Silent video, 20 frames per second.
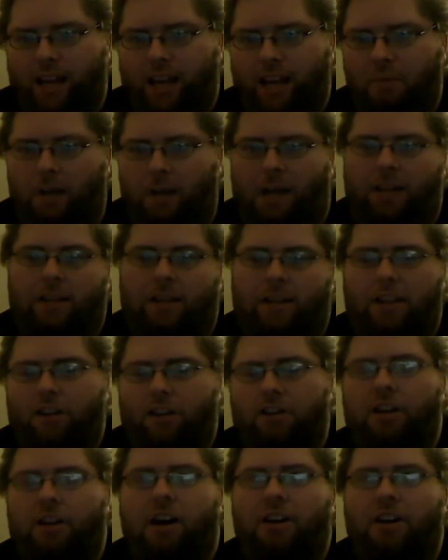It'll be the
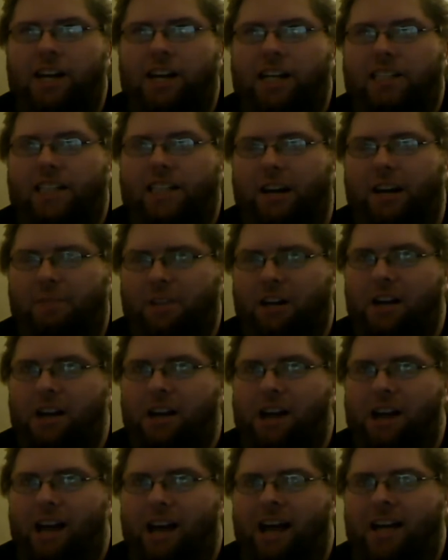third Arya chapter,
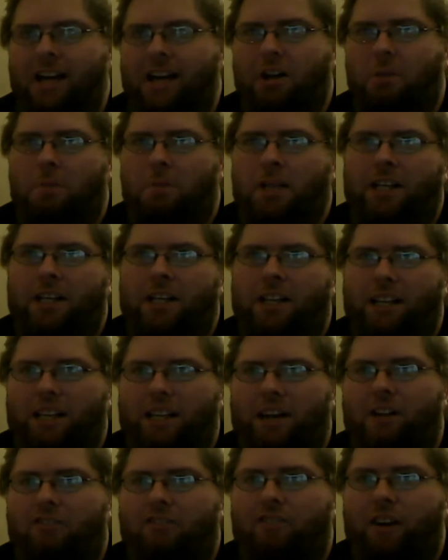and it'll be